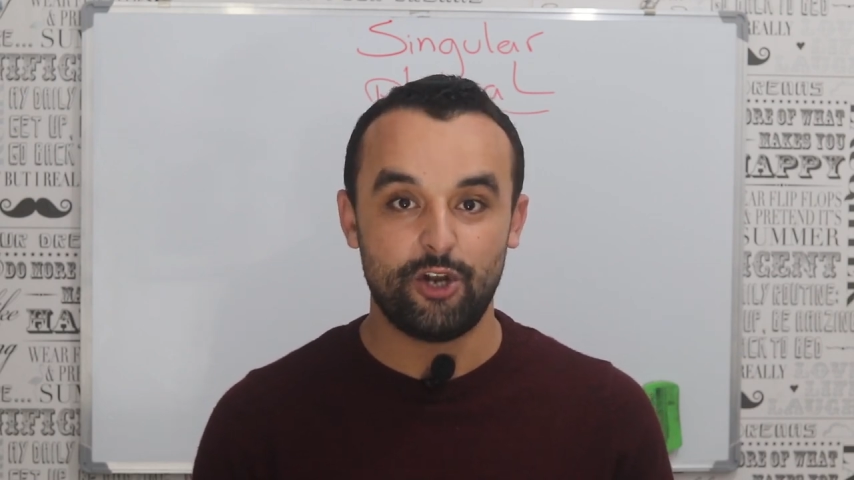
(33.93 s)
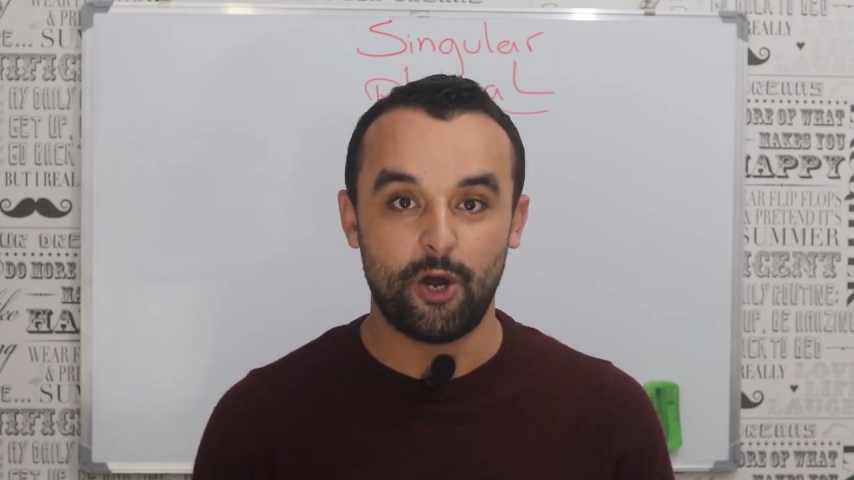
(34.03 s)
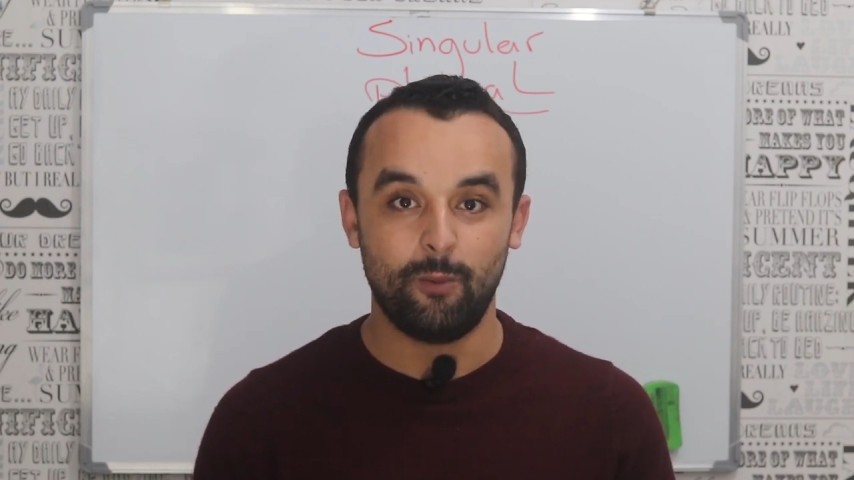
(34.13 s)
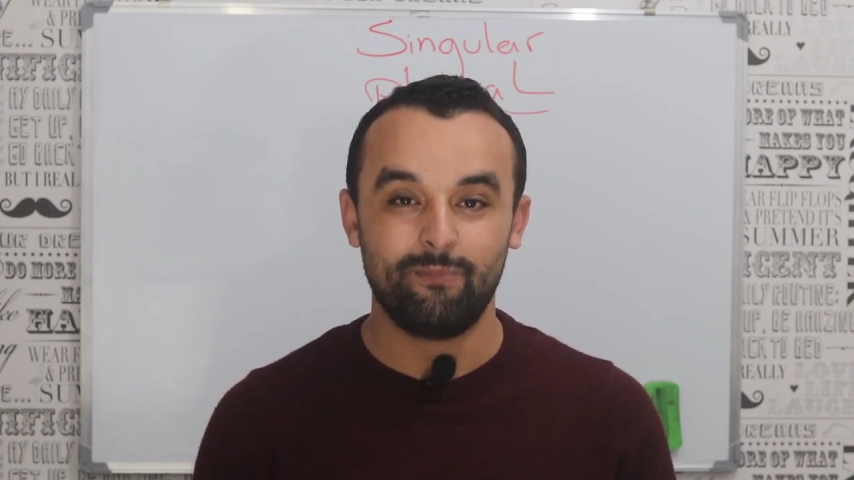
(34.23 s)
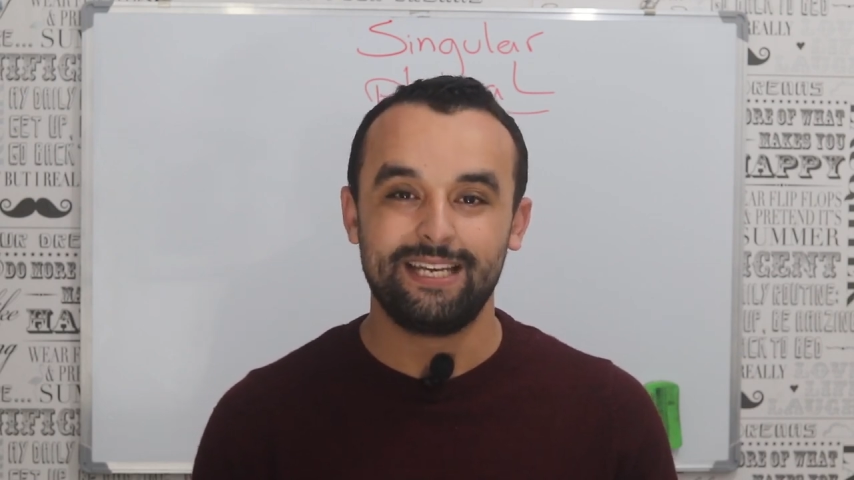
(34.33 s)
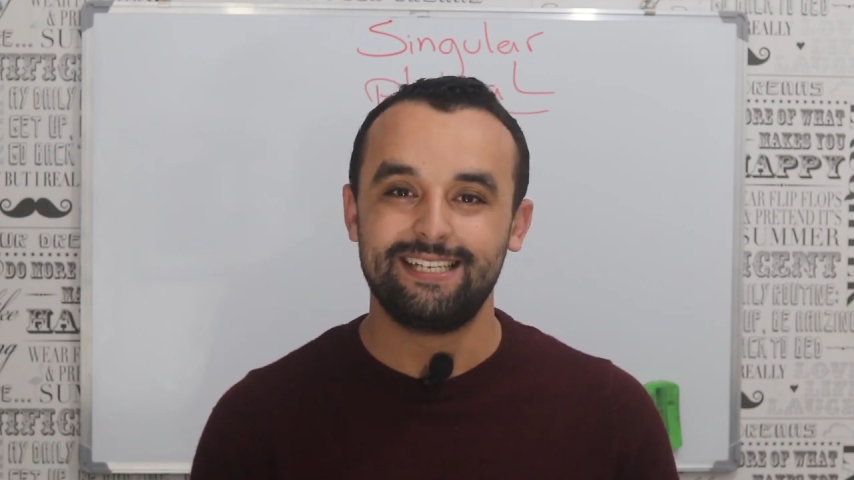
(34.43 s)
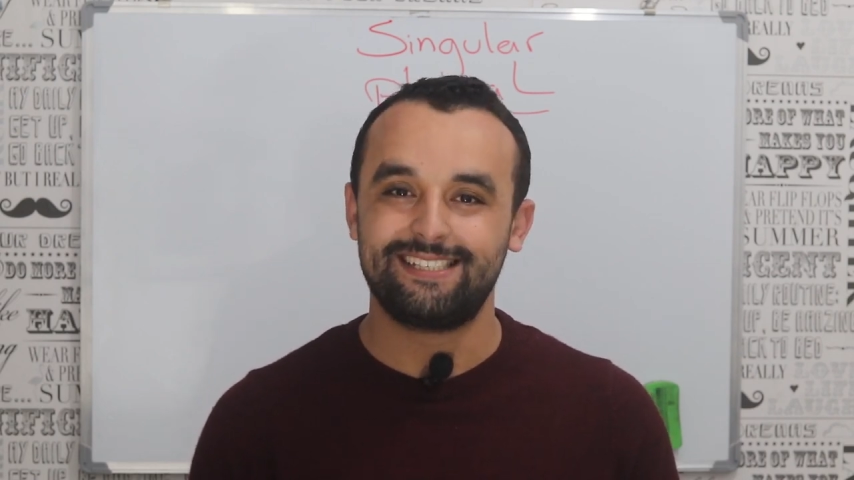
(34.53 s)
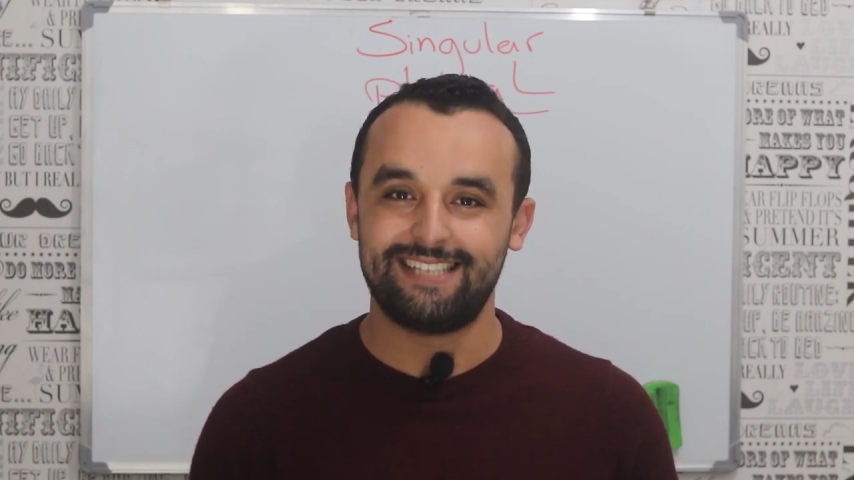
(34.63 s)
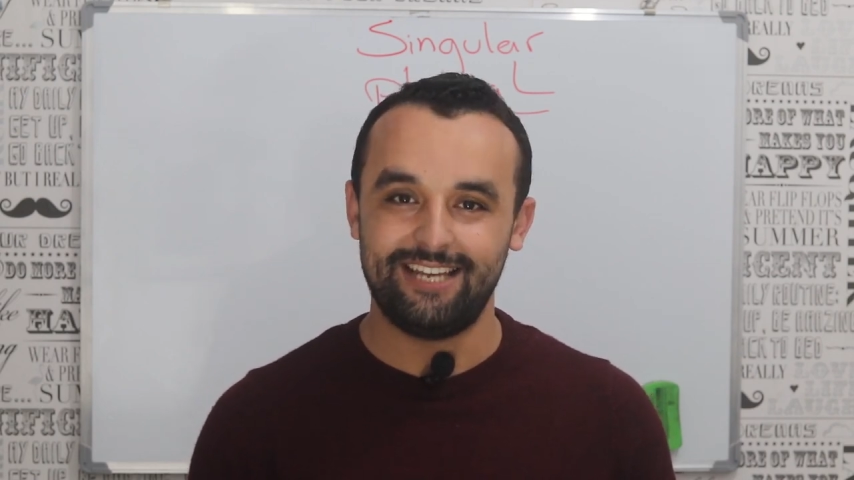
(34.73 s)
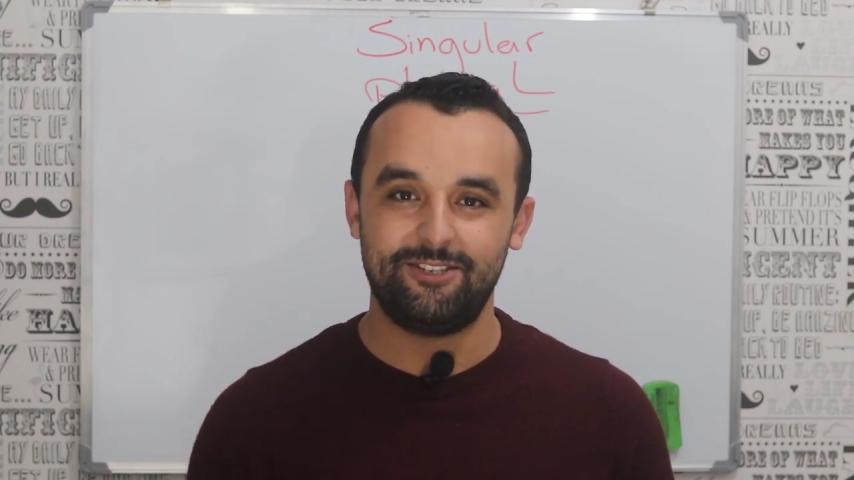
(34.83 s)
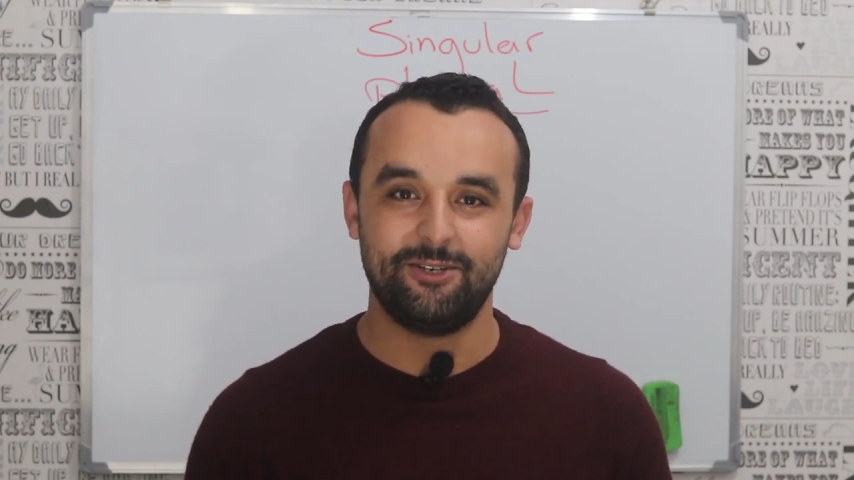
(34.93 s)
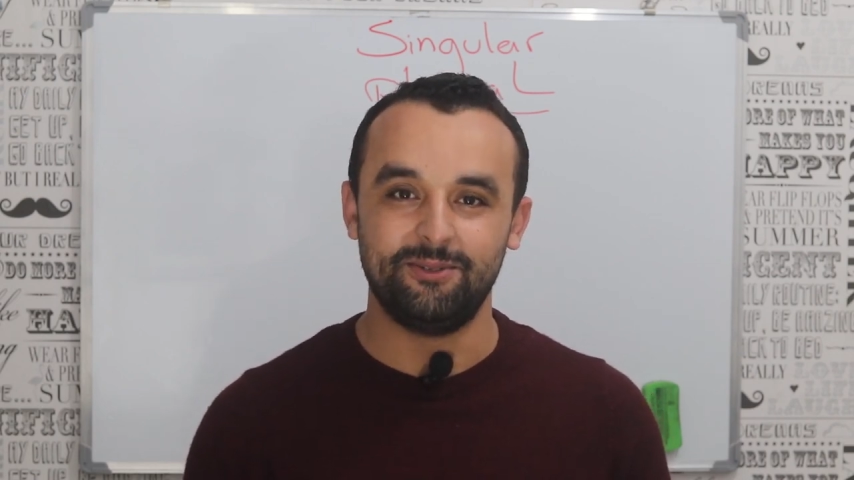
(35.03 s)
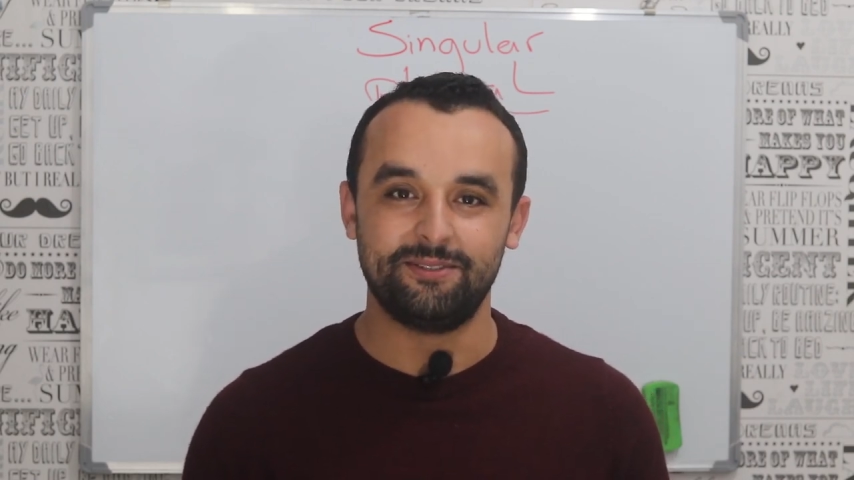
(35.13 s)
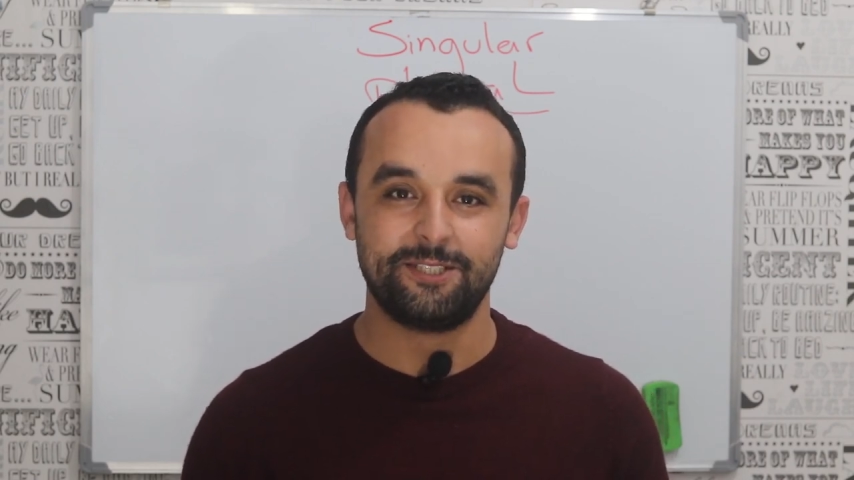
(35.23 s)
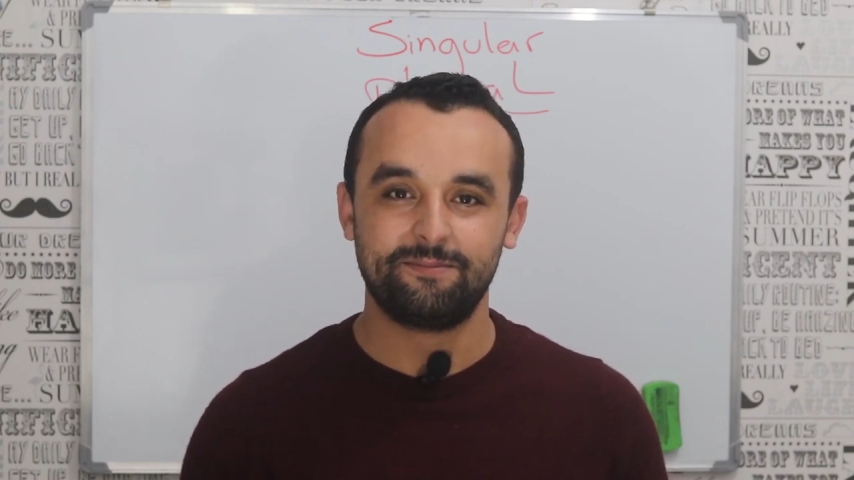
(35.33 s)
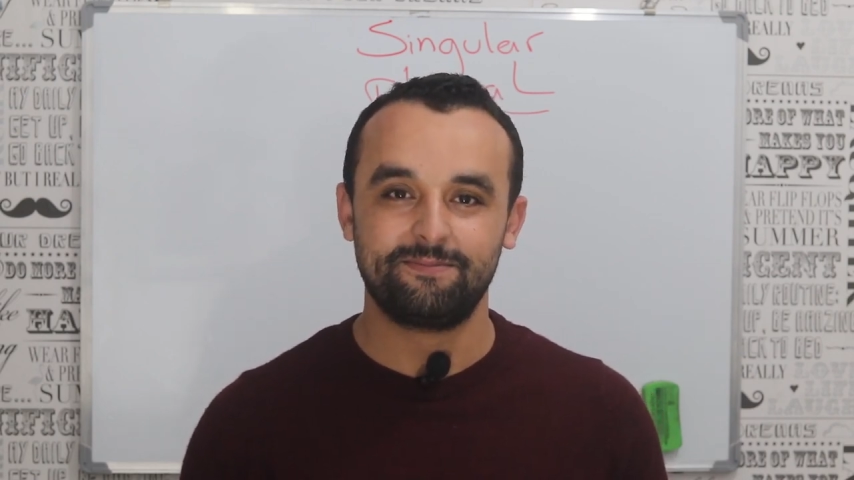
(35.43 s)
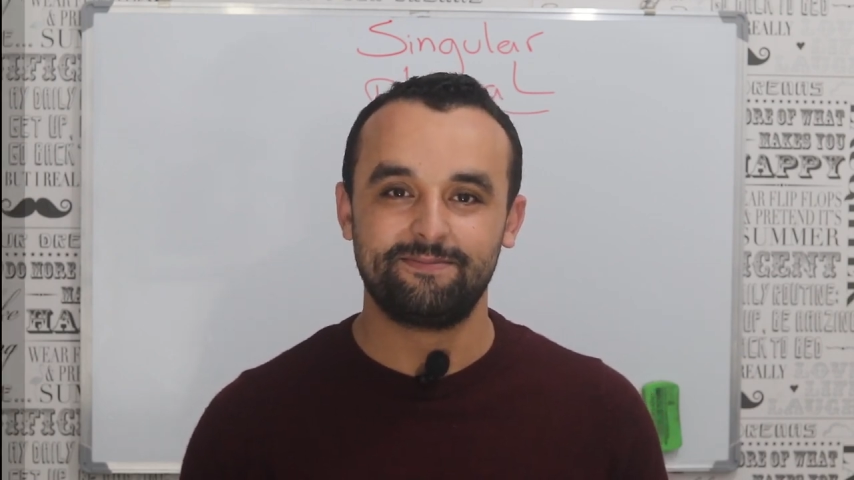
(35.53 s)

know. Stay tuned.